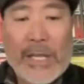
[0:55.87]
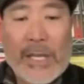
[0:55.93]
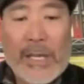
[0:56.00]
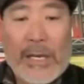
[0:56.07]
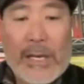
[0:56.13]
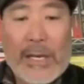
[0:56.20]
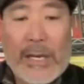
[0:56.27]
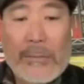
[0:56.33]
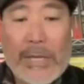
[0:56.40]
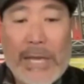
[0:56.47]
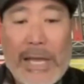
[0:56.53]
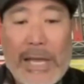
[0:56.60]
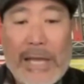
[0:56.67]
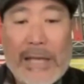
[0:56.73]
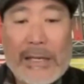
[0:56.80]

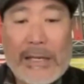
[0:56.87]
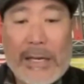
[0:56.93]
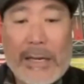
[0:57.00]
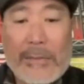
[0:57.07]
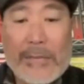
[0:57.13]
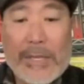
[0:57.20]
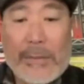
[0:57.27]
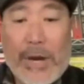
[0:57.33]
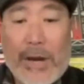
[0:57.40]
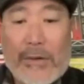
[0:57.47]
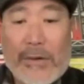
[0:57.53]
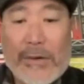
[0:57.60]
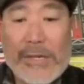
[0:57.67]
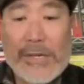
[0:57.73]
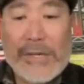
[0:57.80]
The
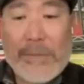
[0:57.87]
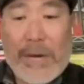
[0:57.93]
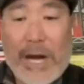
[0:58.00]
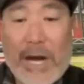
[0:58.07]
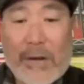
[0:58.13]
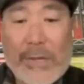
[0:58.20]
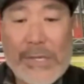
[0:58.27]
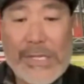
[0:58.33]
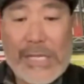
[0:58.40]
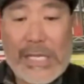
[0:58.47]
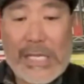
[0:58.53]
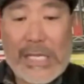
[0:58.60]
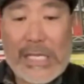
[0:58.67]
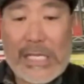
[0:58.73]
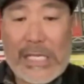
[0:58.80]
progress of
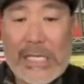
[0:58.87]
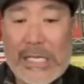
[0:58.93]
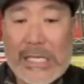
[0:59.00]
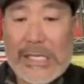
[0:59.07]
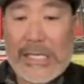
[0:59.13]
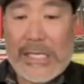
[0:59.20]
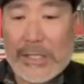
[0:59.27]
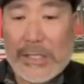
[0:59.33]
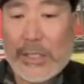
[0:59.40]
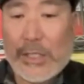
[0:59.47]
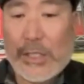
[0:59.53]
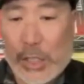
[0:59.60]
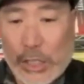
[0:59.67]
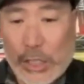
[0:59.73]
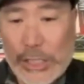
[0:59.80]
democracy is not
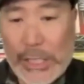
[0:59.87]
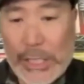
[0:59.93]
good.